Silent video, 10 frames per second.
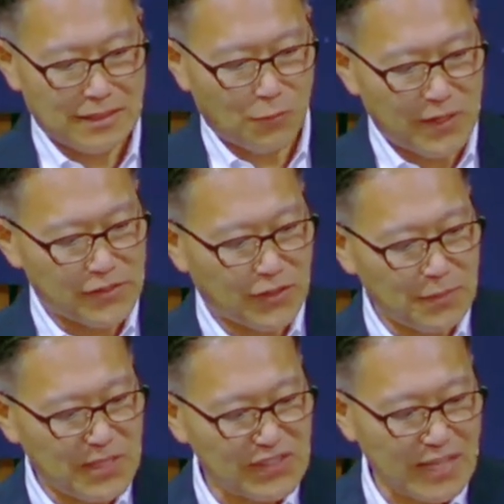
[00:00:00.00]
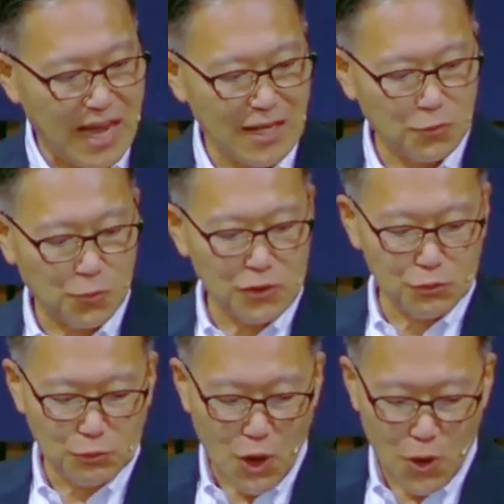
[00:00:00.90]
Wisdom is not what
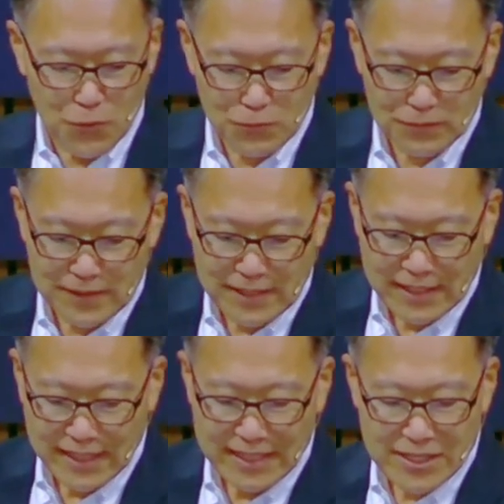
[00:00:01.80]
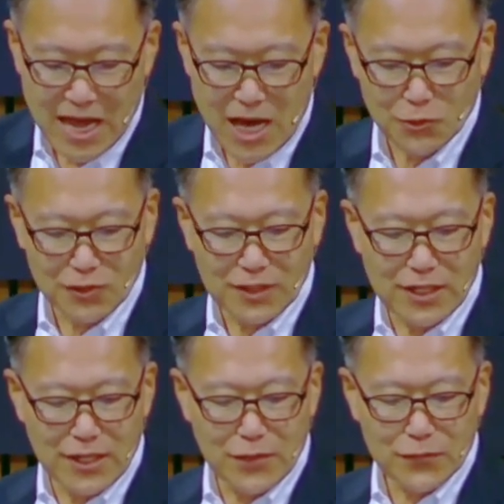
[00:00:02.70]
you know, it is how you
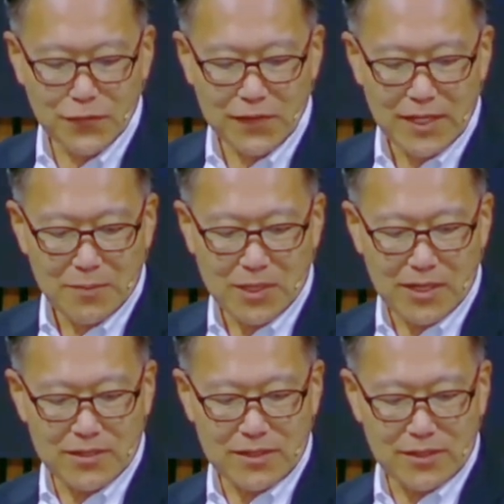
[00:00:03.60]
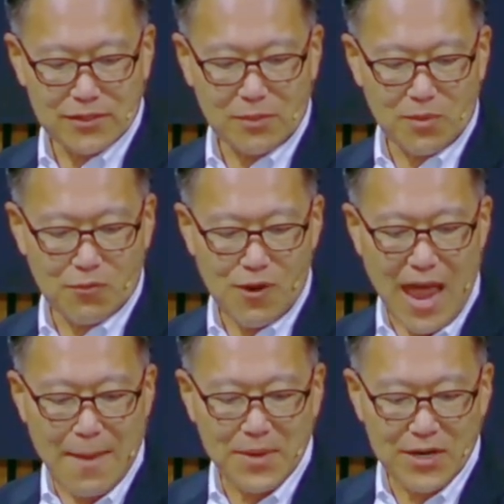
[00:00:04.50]
live because it is the
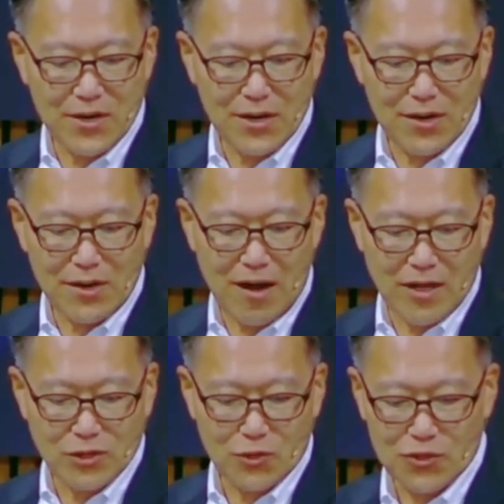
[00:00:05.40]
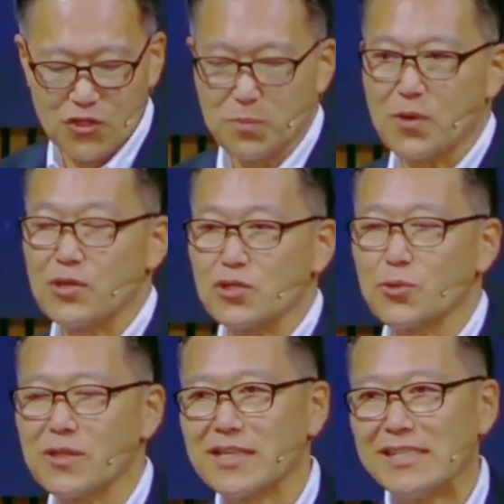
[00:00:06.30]
barometer on your
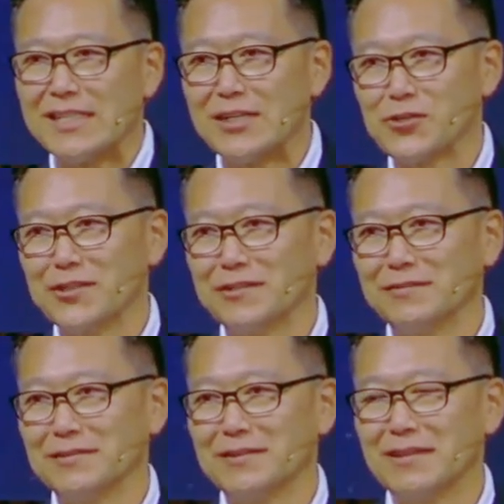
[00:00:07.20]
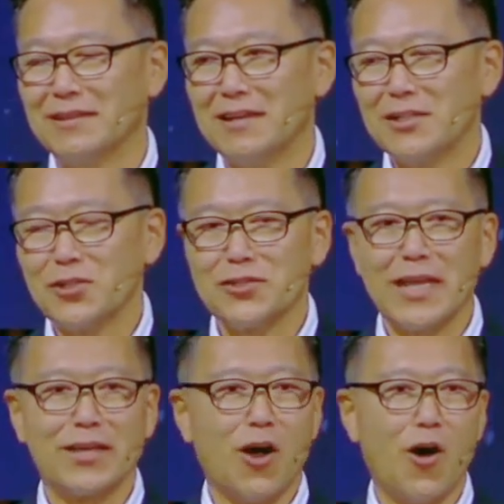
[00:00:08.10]
spiritual condition. Just
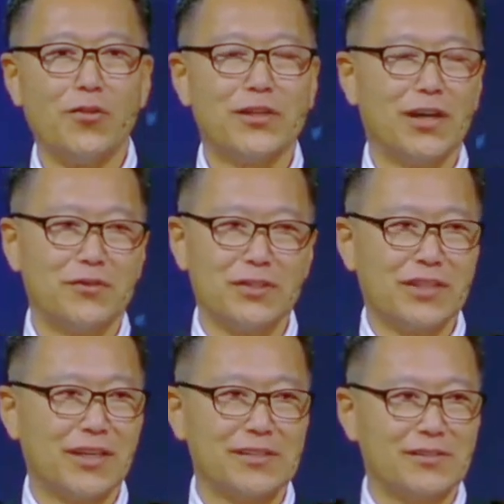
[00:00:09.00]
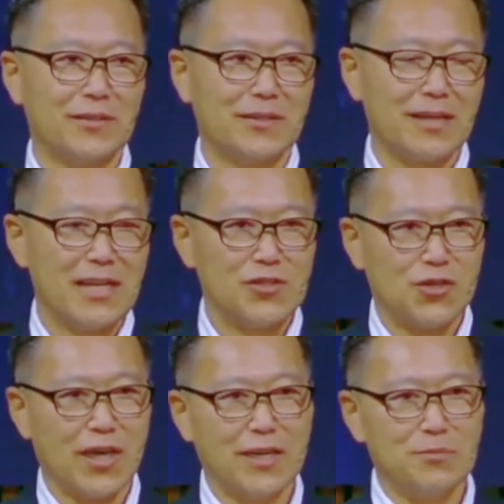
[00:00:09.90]
like all the other tests that
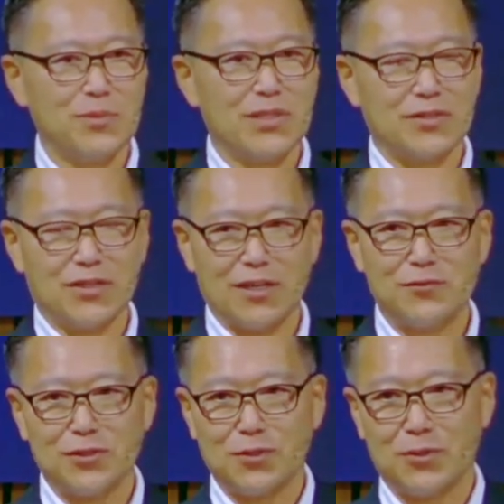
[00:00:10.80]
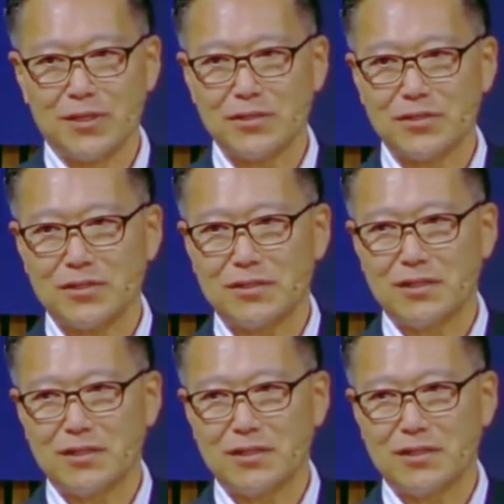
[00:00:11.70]
James has given to us,